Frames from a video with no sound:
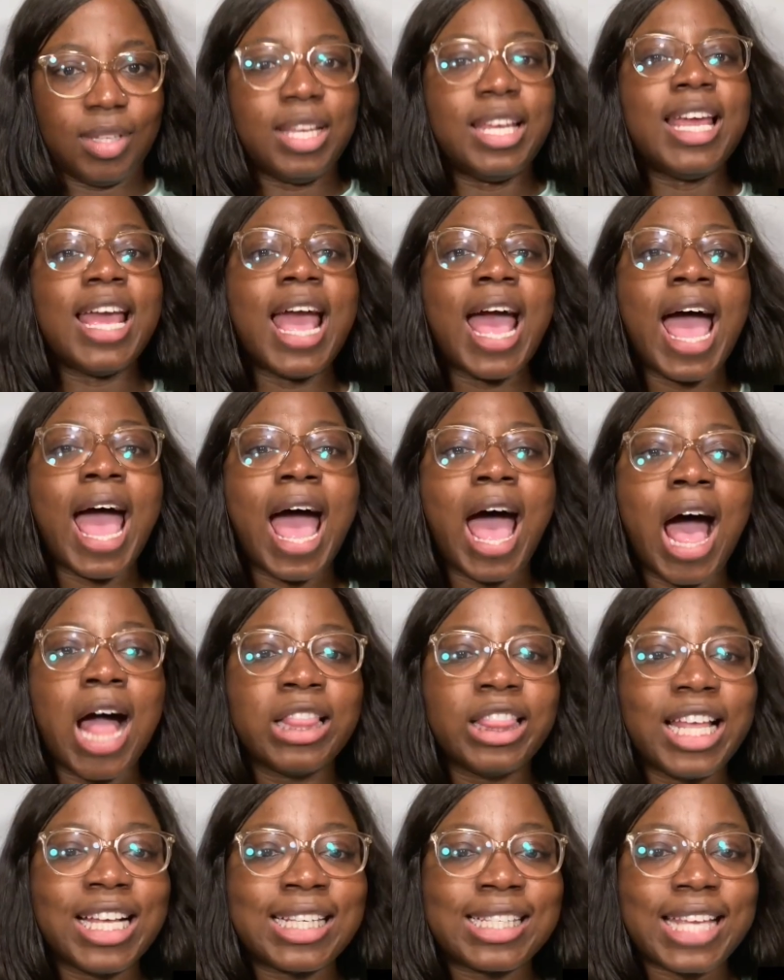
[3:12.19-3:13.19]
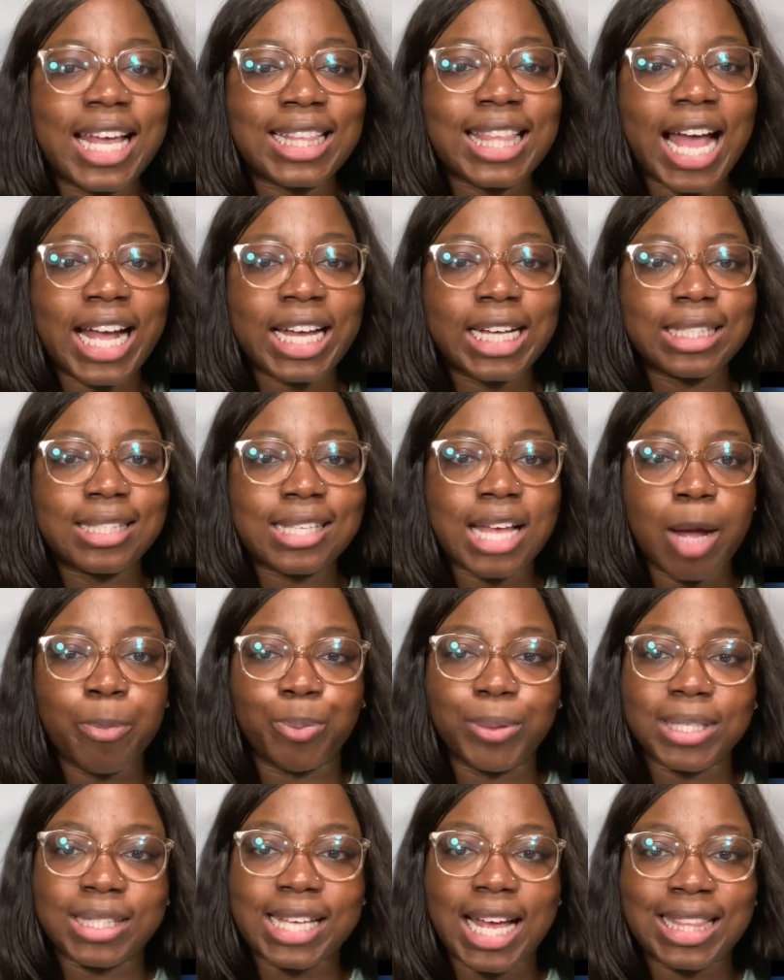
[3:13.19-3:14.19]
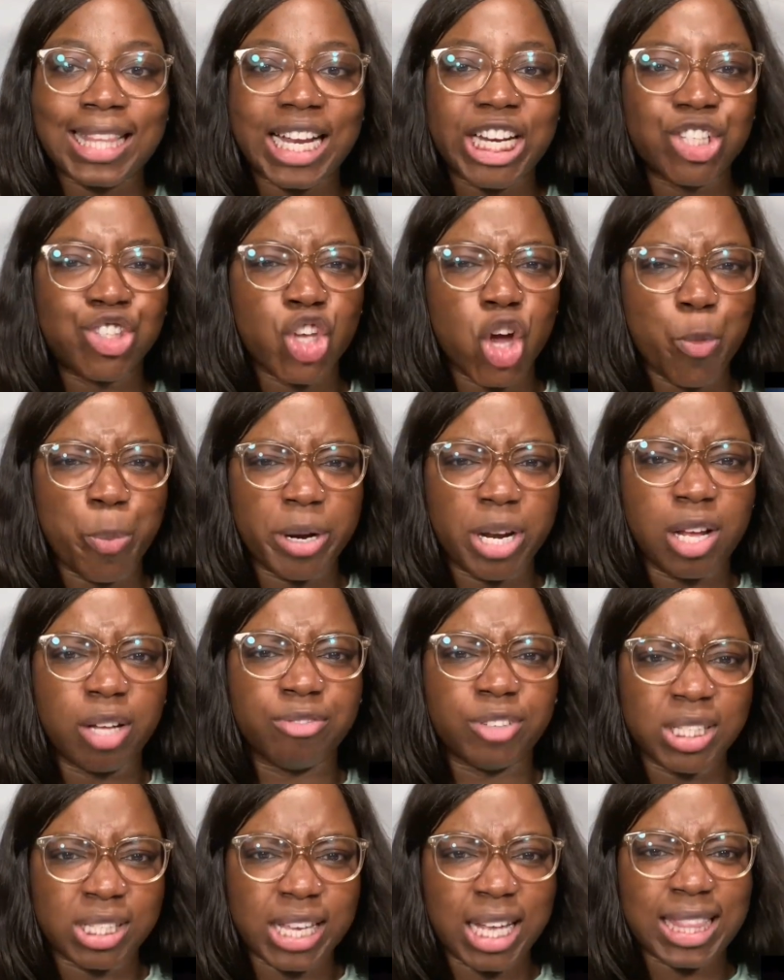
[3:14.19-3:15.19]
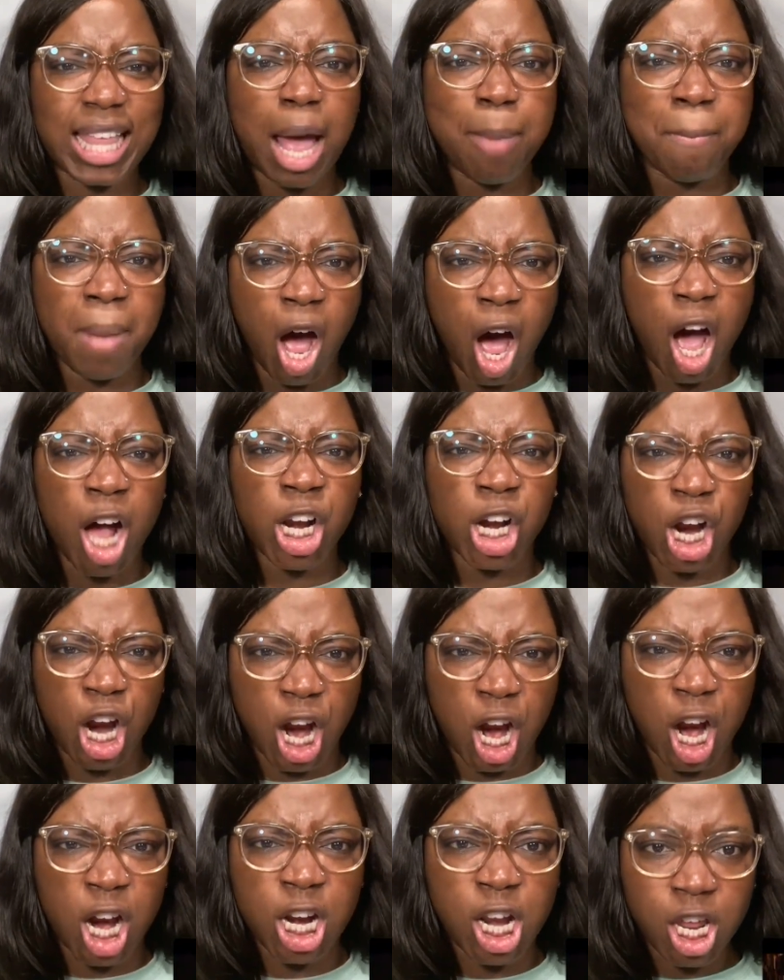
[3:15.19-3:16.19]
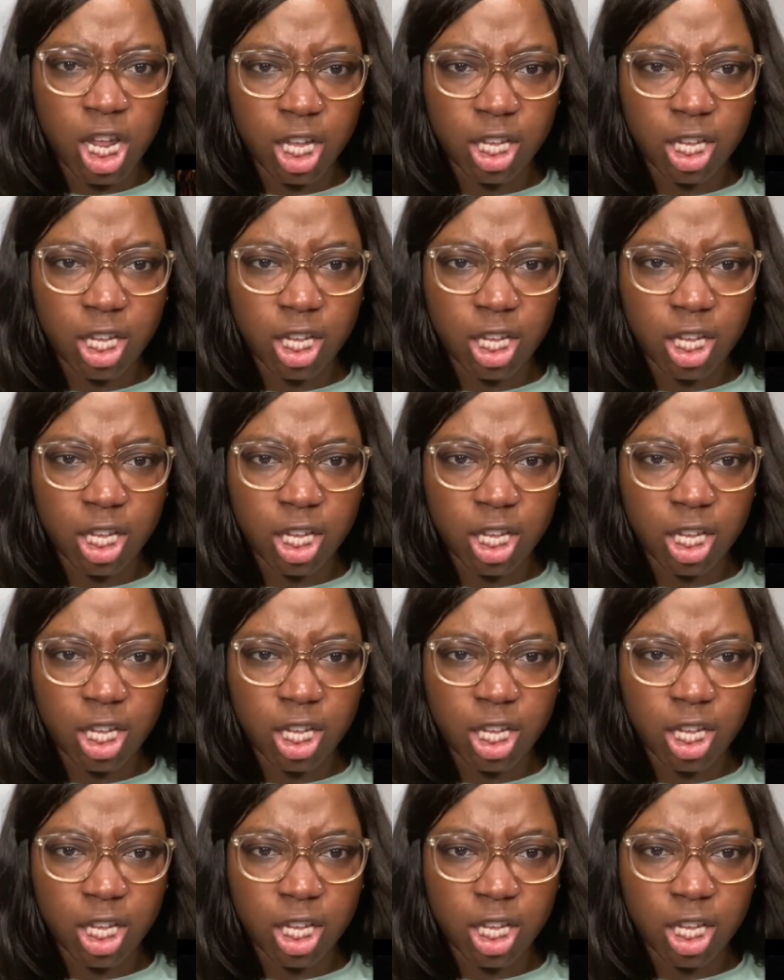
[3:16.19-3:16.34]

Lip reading: Yeah, let's get that contempt. Let's get that interpretive. Let's get that modern.